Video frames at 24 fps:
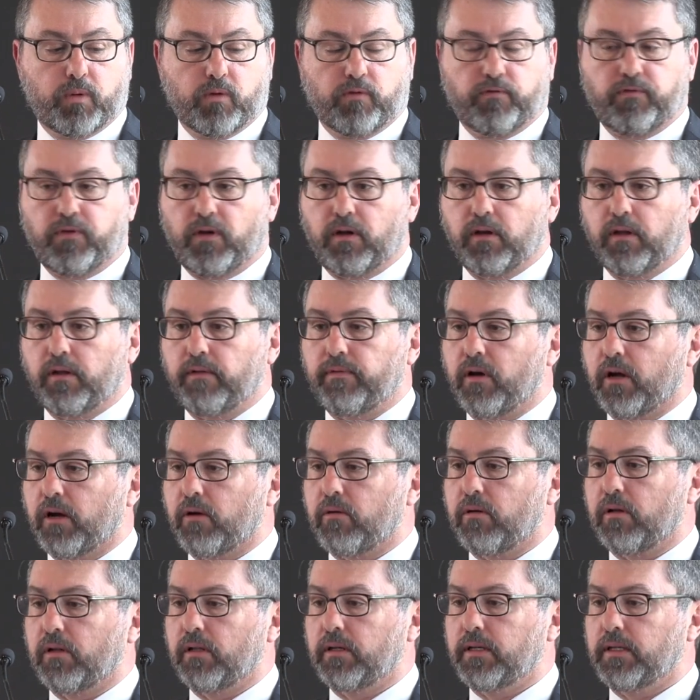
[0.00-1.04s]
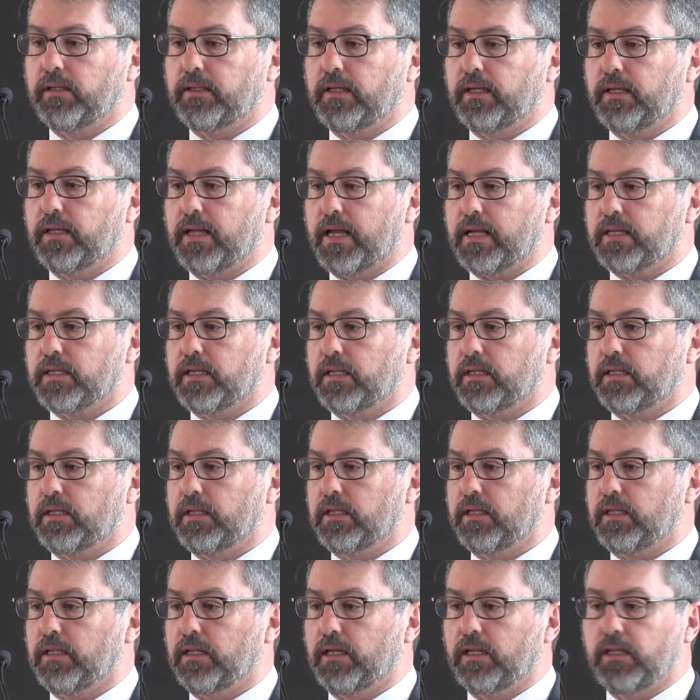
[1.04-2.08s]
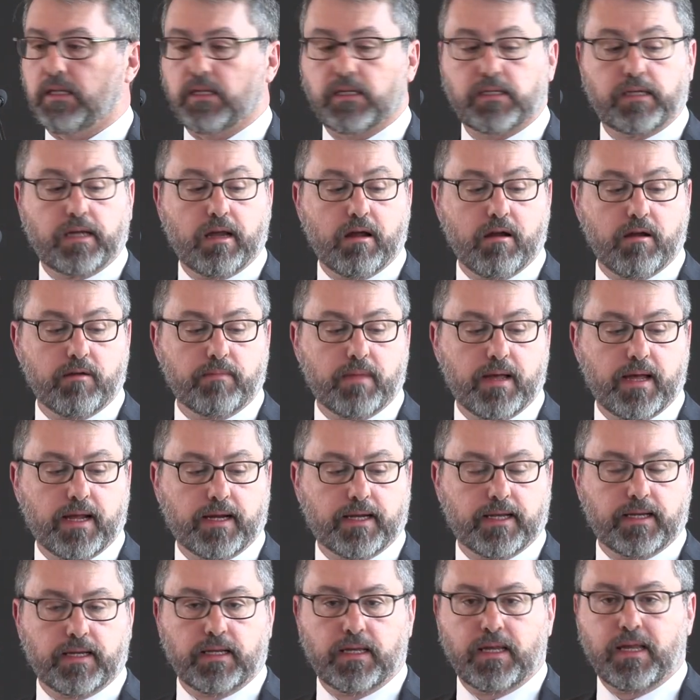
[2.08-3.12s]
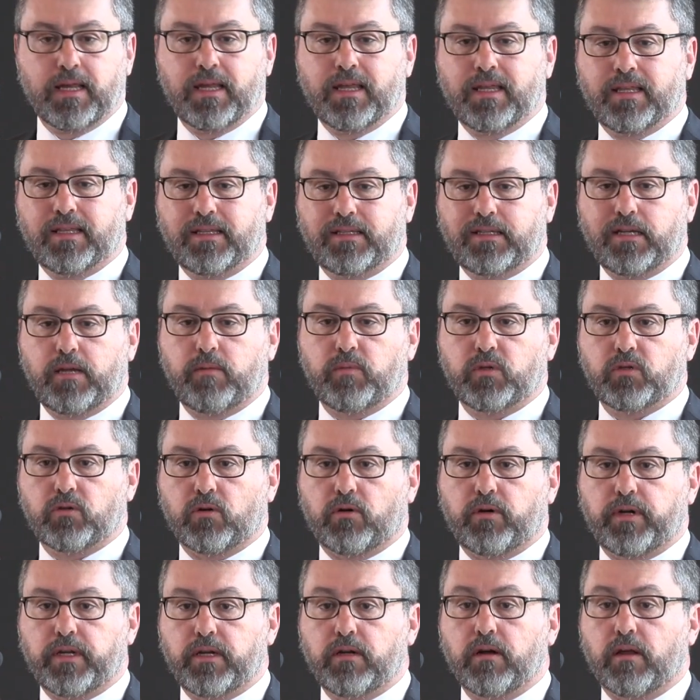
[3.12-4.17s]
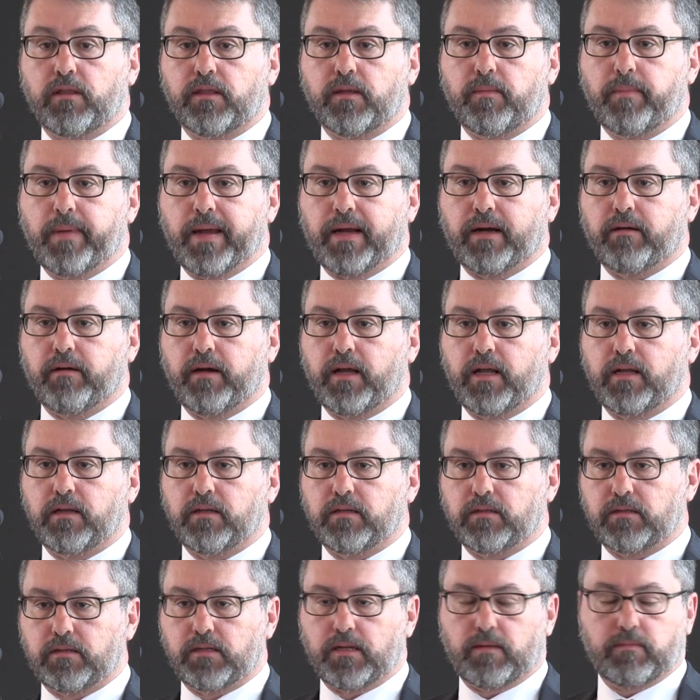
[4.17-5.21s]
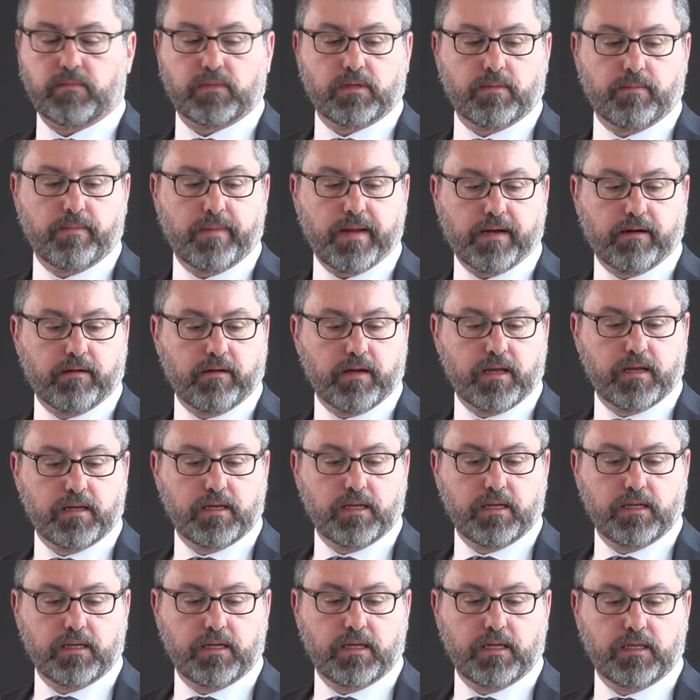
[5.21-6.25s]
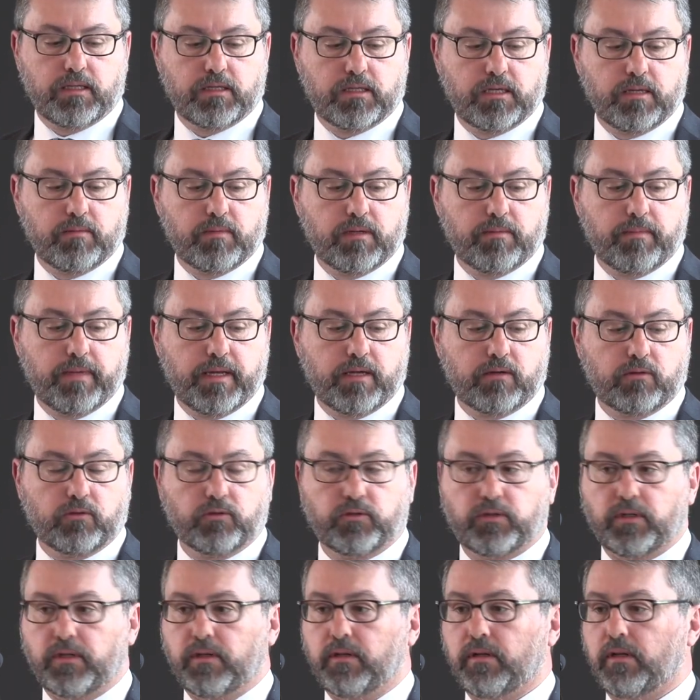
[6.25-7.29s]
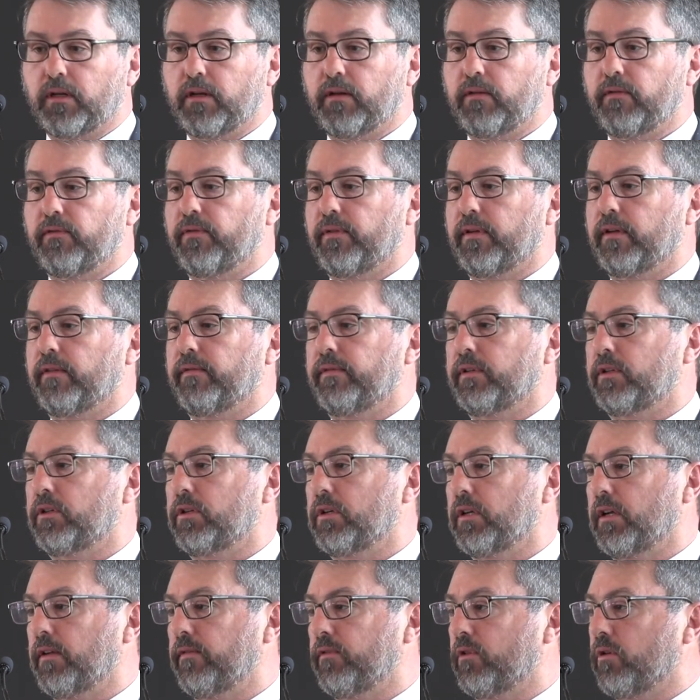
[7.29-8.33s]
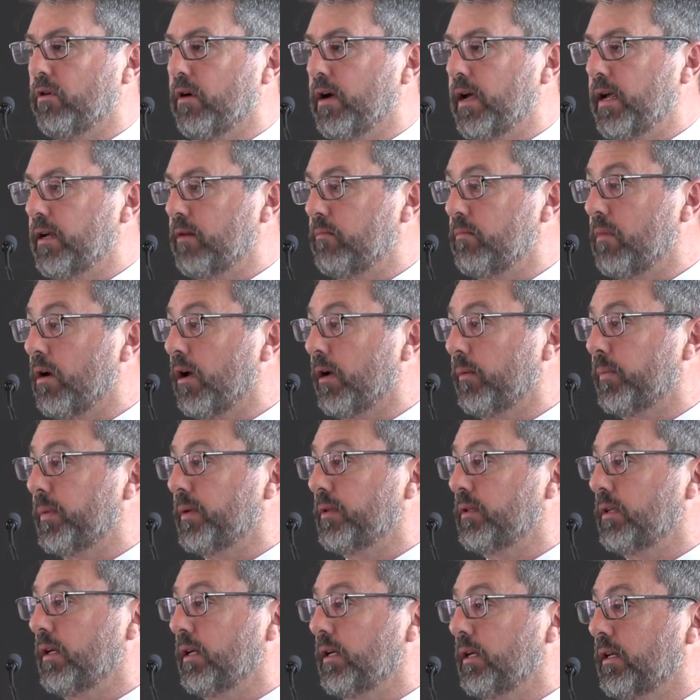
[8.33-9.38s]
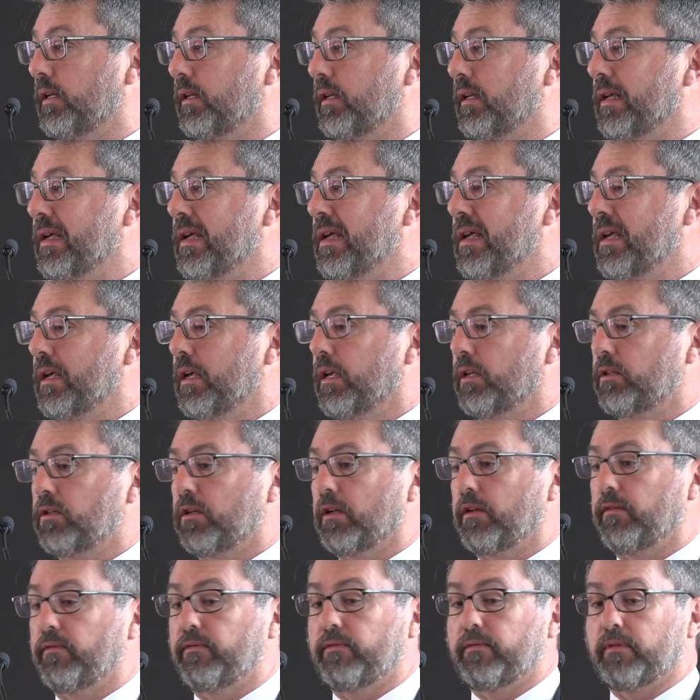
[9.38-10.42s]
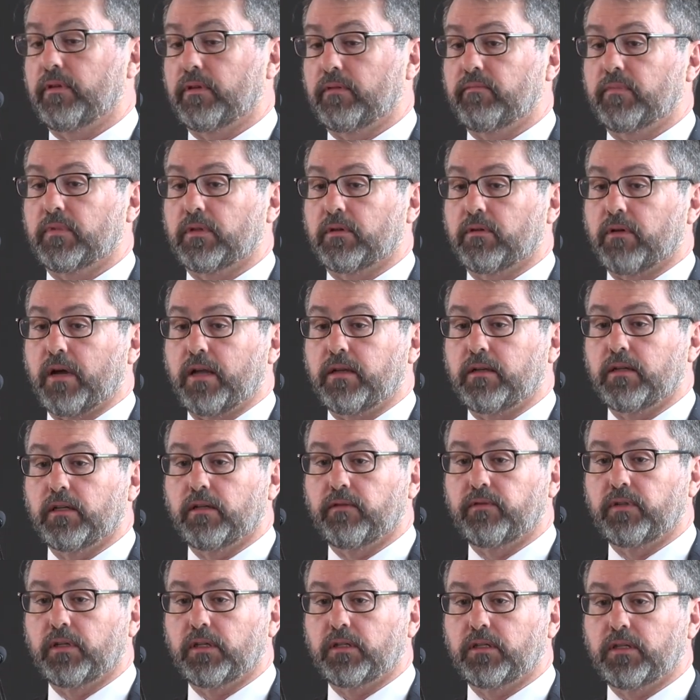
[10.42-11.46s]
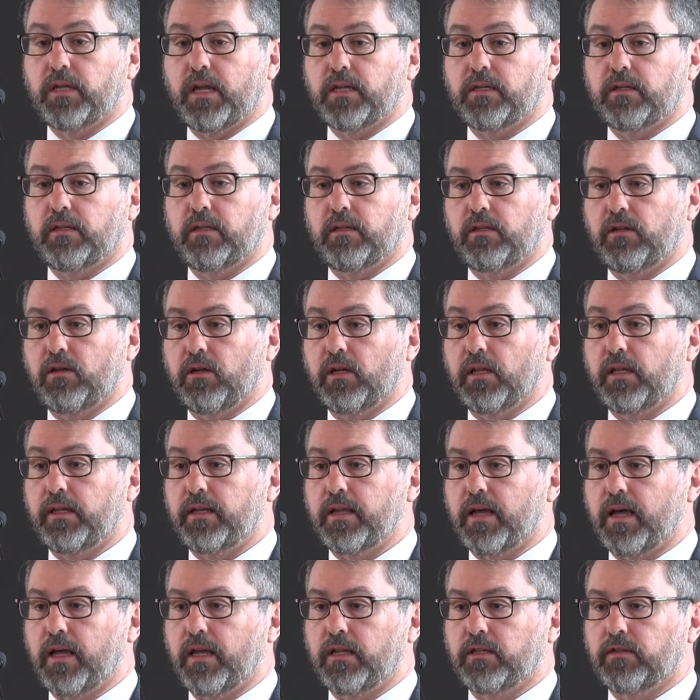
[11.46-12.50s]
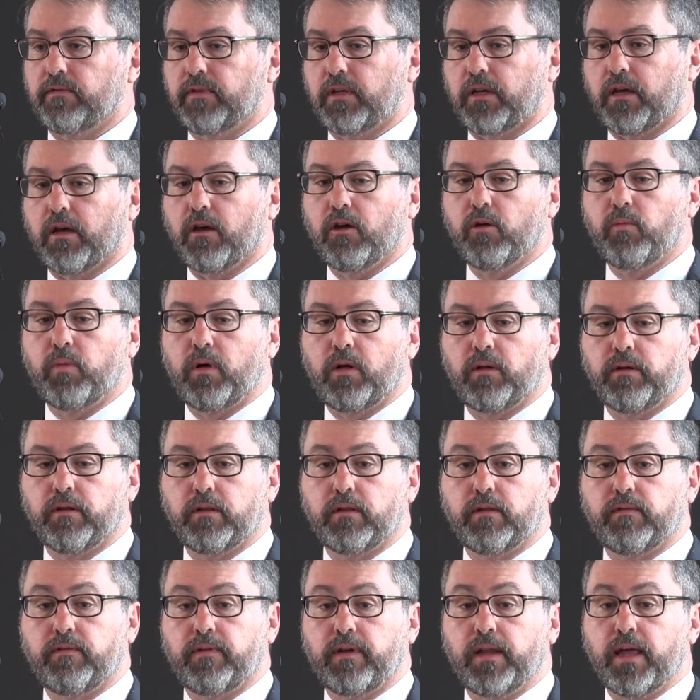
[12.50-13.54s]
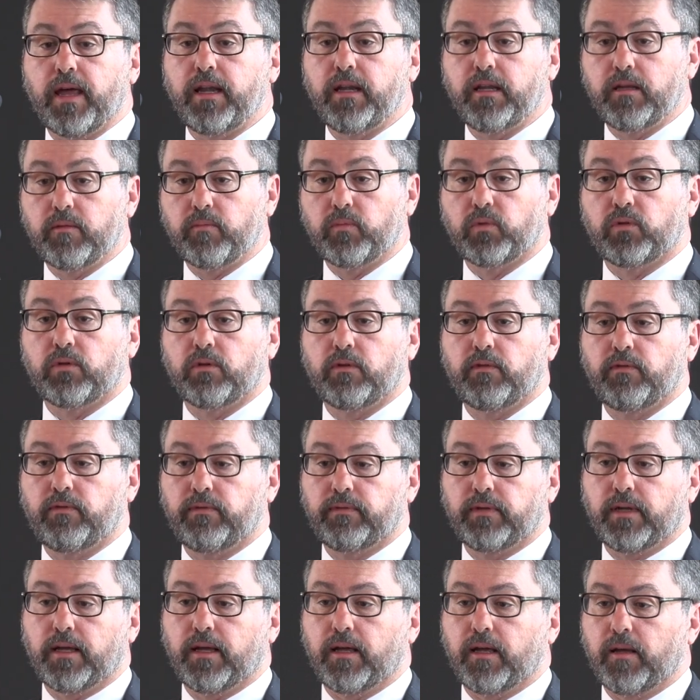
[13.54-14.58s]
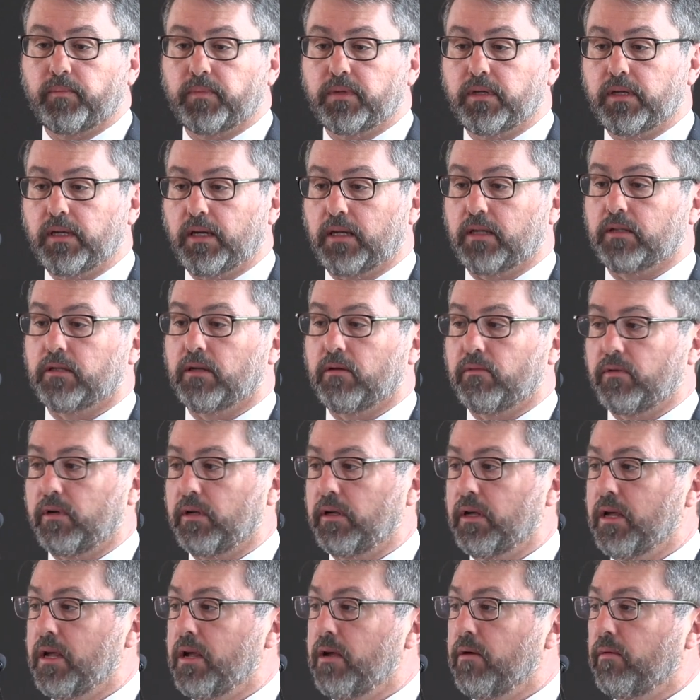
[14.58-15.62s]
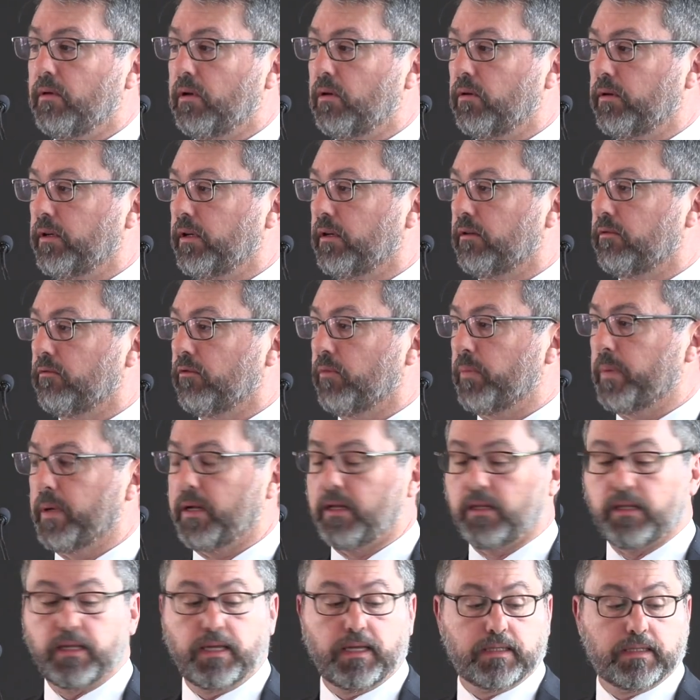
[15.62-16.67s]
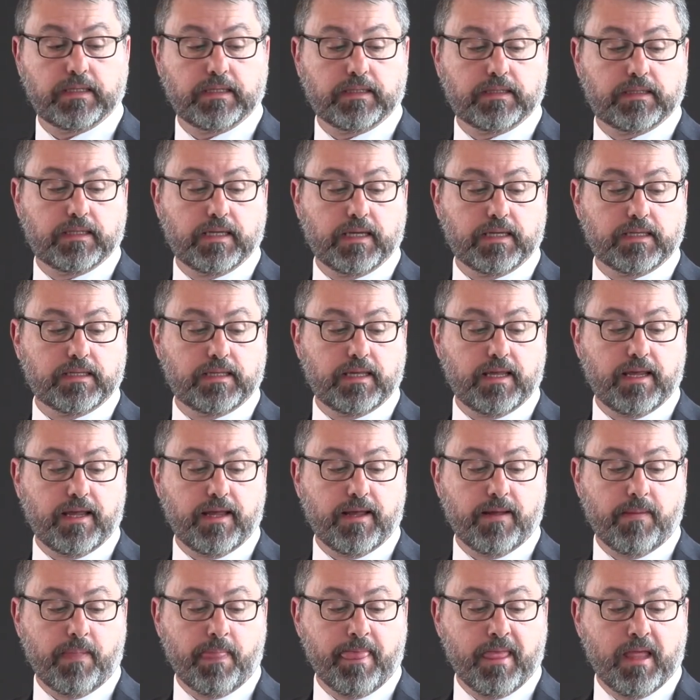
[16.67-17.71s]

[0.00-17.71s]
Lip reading: portfolio of high quality tin assets in this current market. The team has already got the background, some background in similar metals and have achieved, Craig and Mike particularly, achieved a great deal of success in the early days of the cobalt and the vanadium sort of uptick. So we're looking to repeat their success there.